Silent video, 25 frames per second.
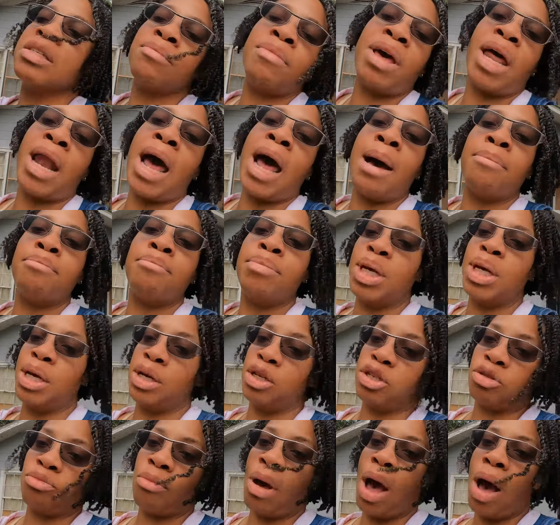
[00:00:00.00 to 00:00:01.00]
matter how big or
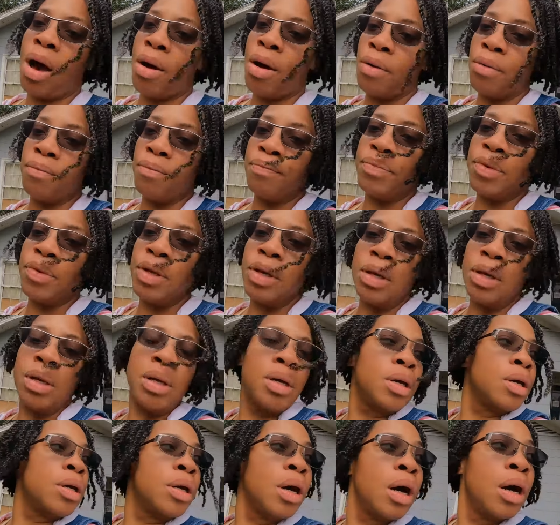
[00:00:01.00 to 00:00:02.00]
small
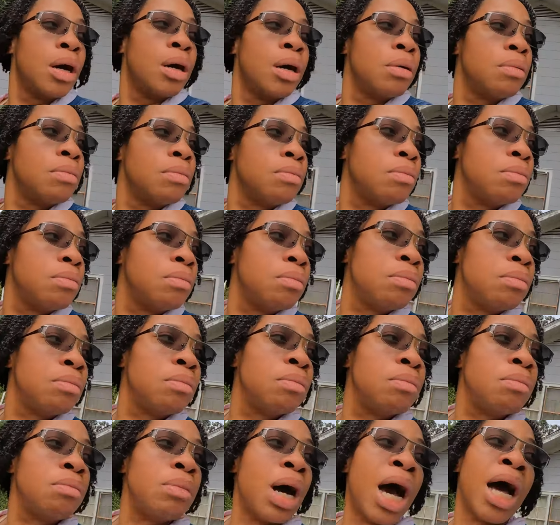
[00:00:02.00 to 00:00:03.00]
um
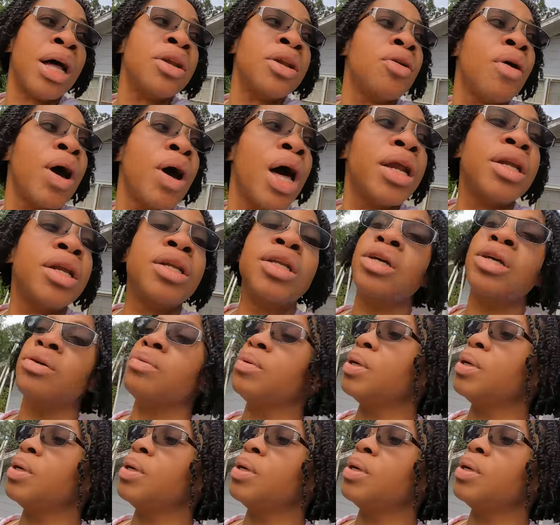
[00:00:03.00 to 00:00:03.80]
i know how to deal with